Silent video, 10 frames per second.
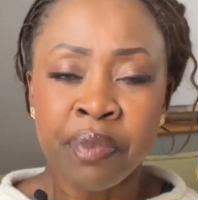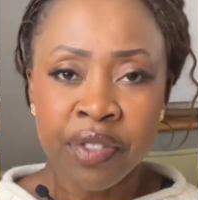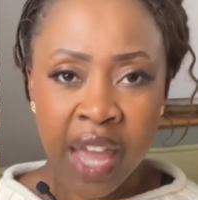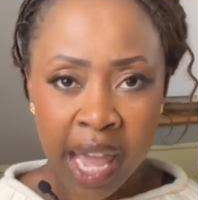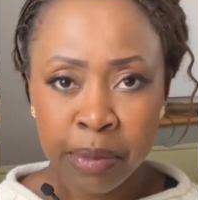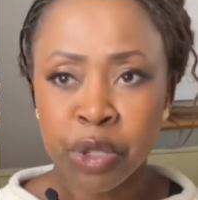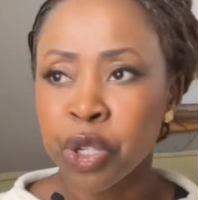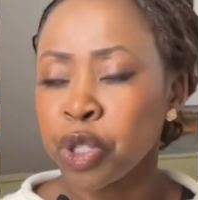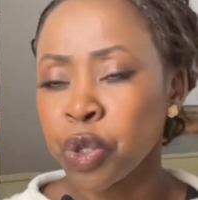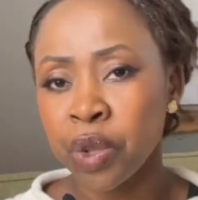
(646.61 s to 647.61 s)
they're able to
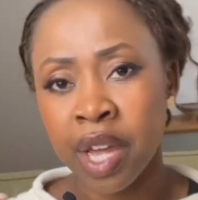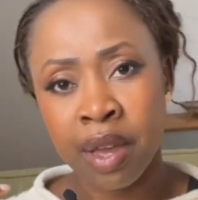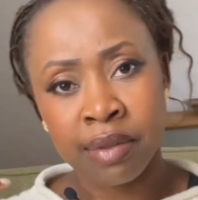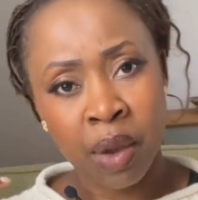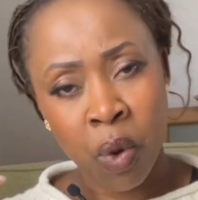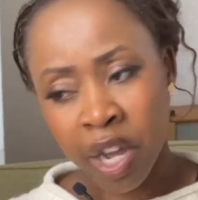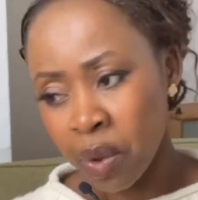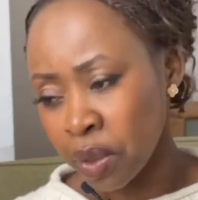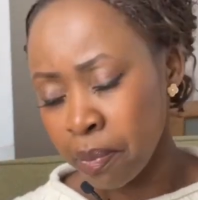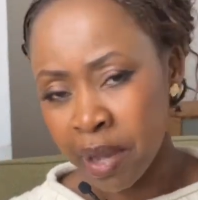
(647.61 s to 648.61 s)
ensure they're working
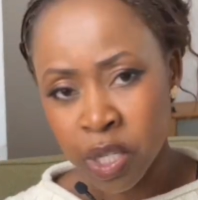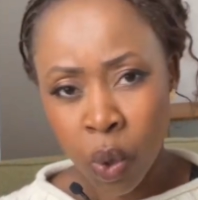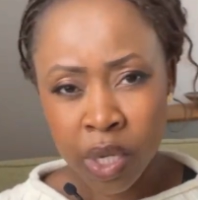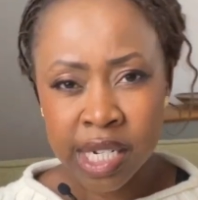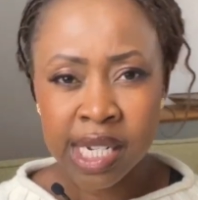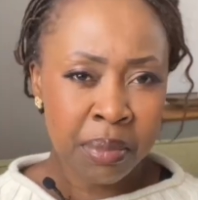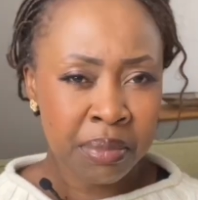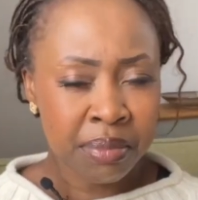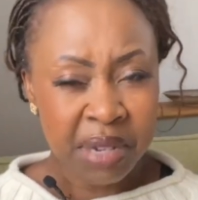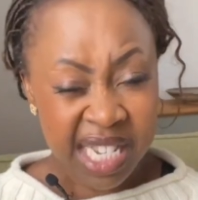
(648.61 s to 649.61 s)
with the best quality
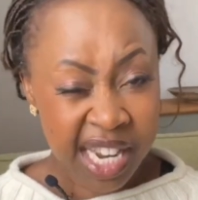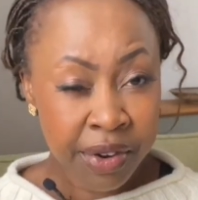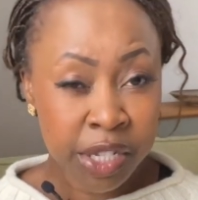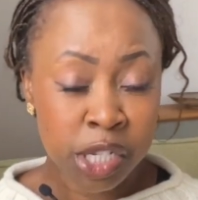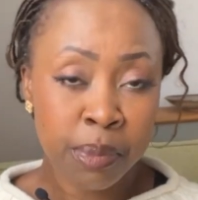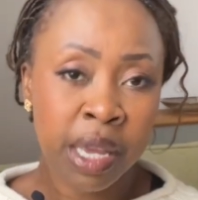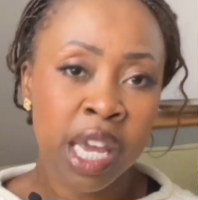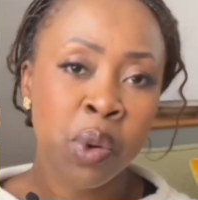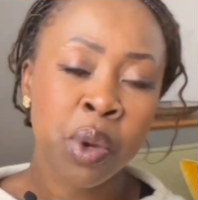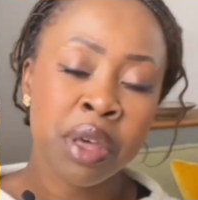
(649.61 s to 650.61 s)
materials to
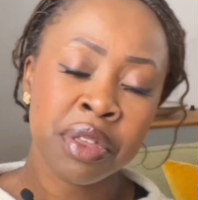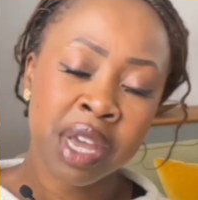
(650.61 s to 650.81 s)
begin with,